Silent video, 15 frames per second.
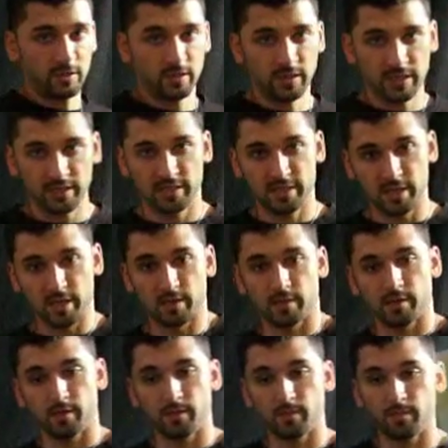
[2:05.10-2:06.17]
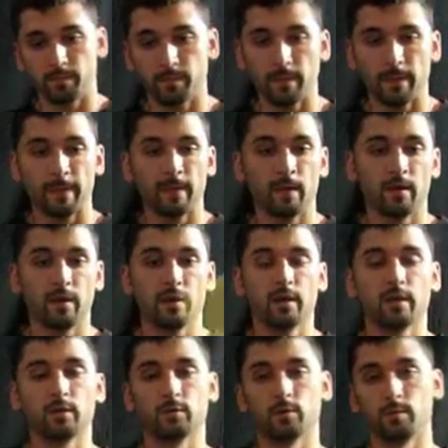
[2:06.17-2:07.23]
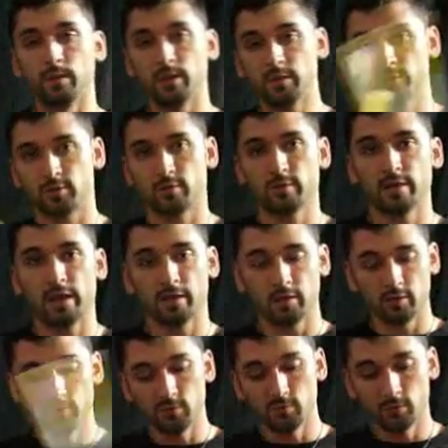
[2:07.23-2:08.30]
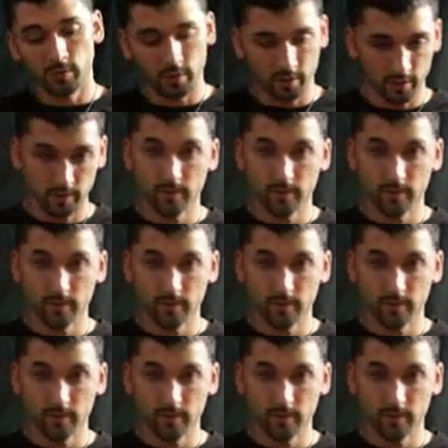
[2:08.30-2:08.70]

to the next hand. You want to make sure that you